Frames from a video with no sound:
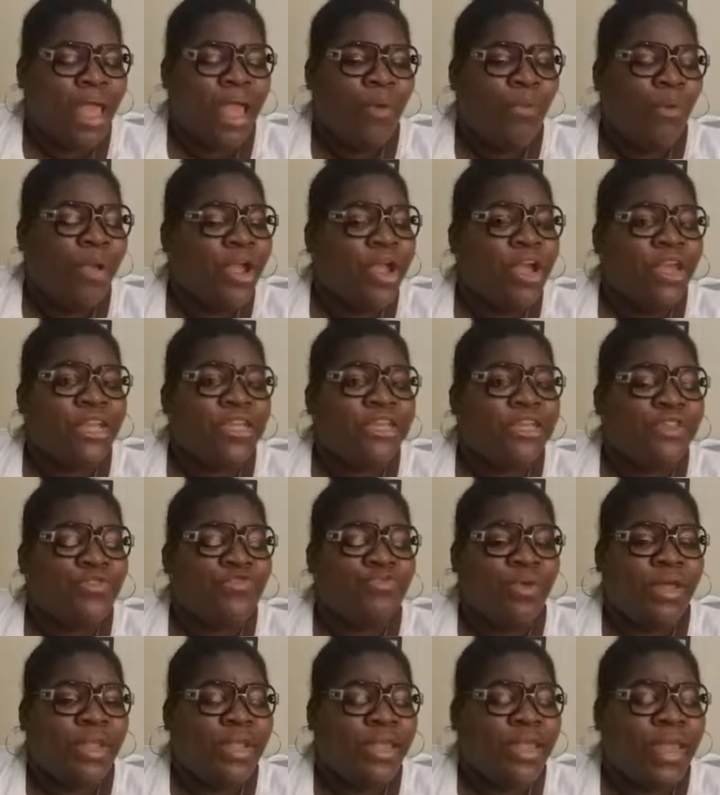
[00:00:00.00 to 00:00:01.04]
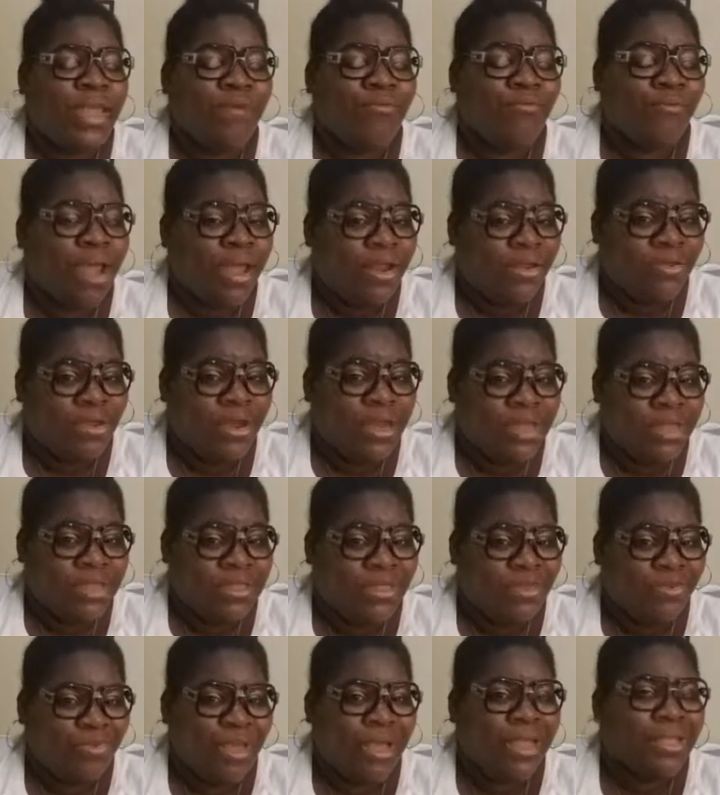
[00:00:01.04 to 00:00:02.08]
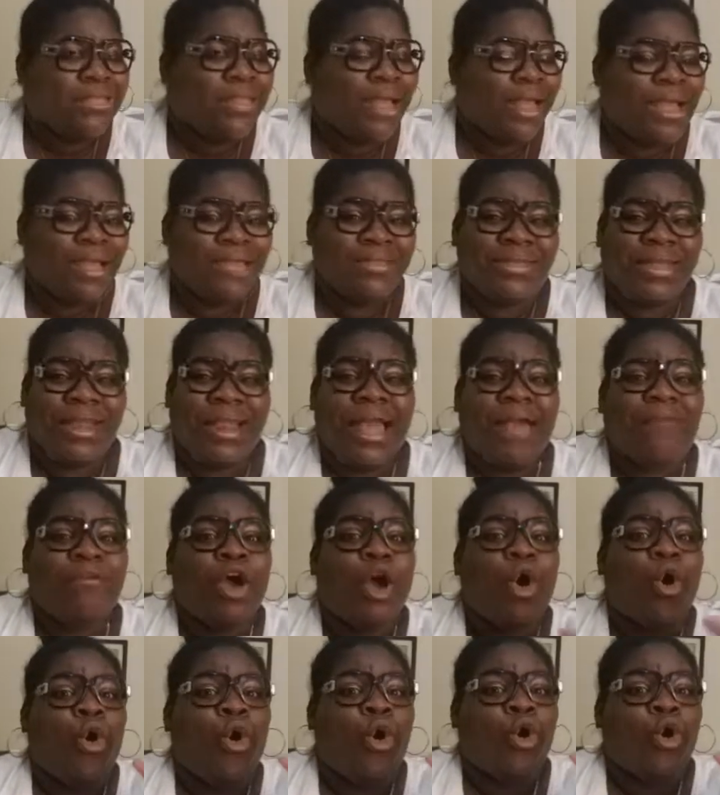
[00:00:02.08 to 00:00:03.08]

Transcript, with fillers: we're going to just really get right on into it because, like I said, I have